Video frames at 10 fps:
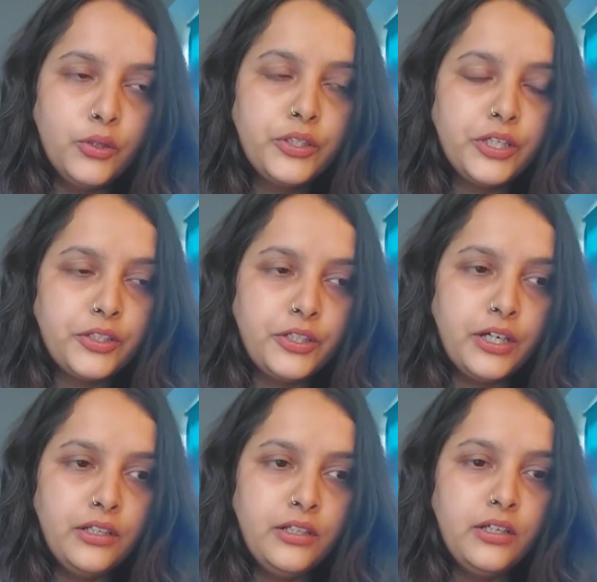Okay,
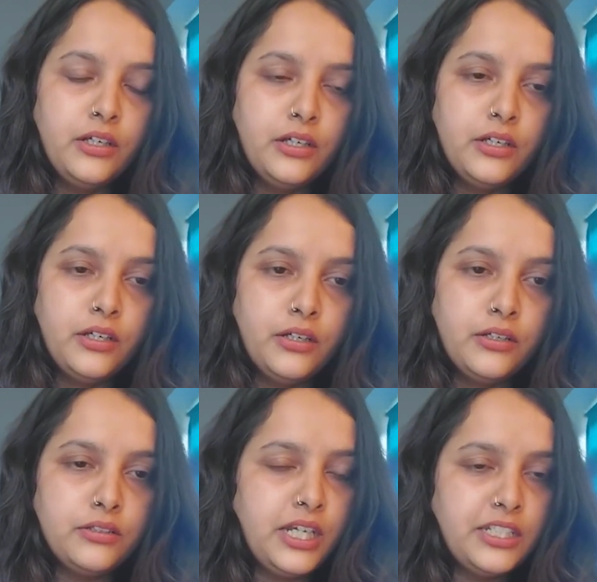Krunal.
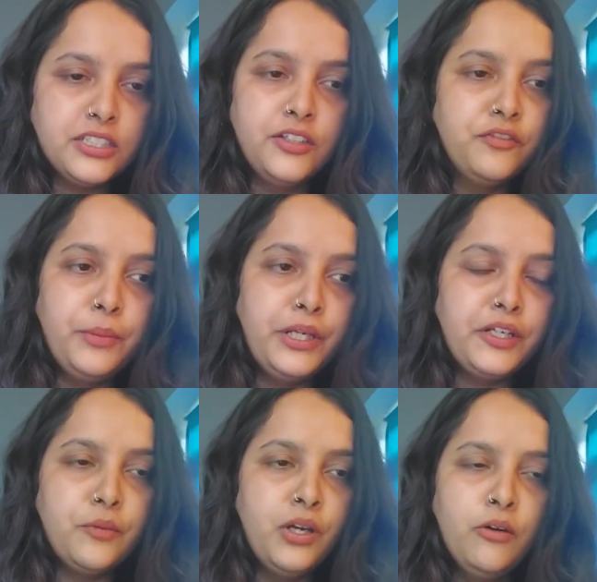Uh, that's
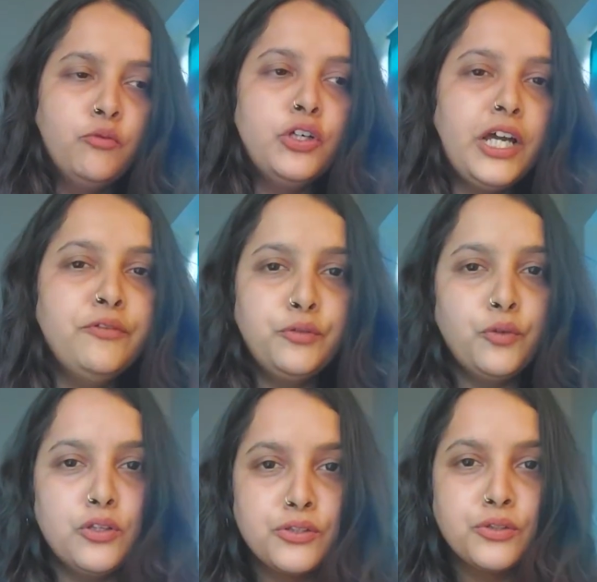informative. What I would
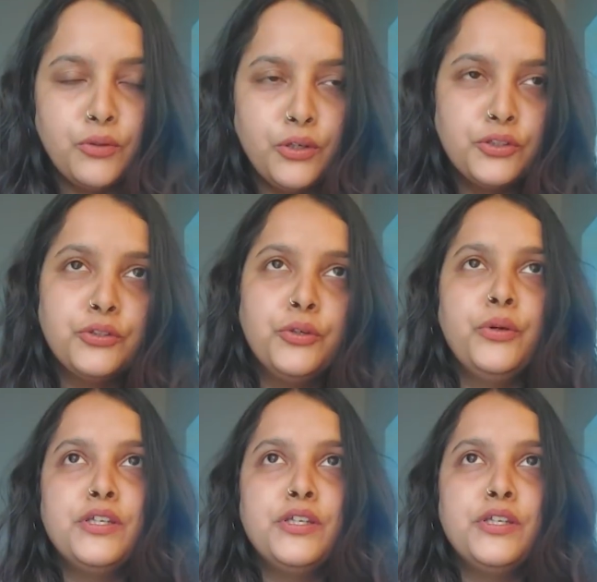also want to know